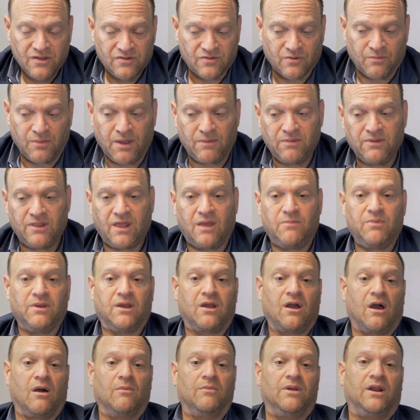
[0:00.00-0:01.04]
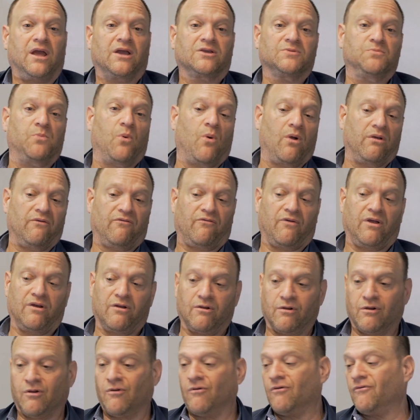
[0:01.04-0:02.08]
so maybe they become an
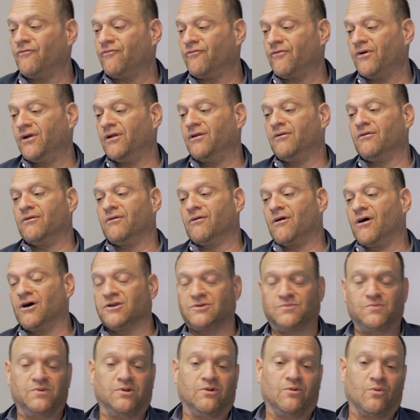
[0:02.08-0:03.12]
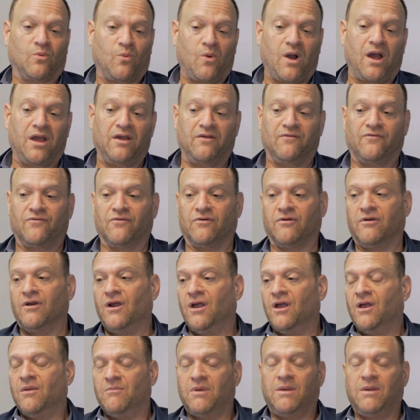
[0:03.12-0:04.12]
ex-boyfriend or girlfriend or husband or wife or